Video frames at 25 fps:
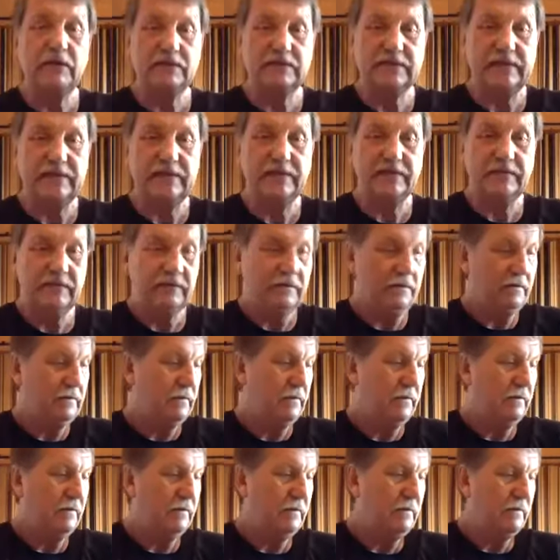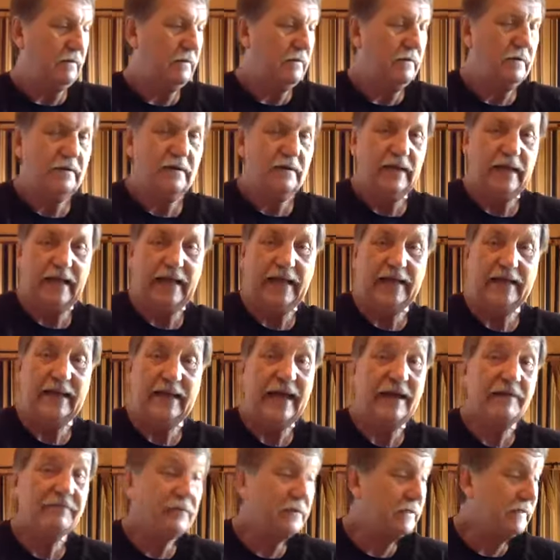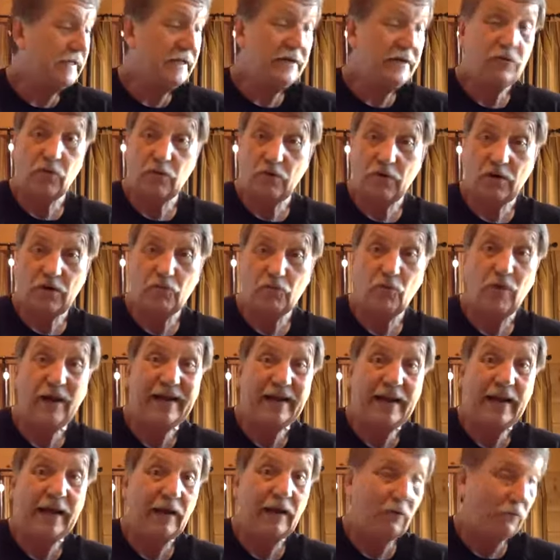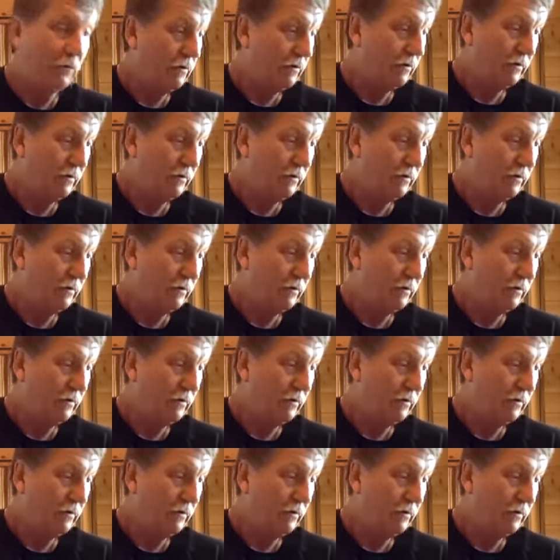D, and have the D chord on right now.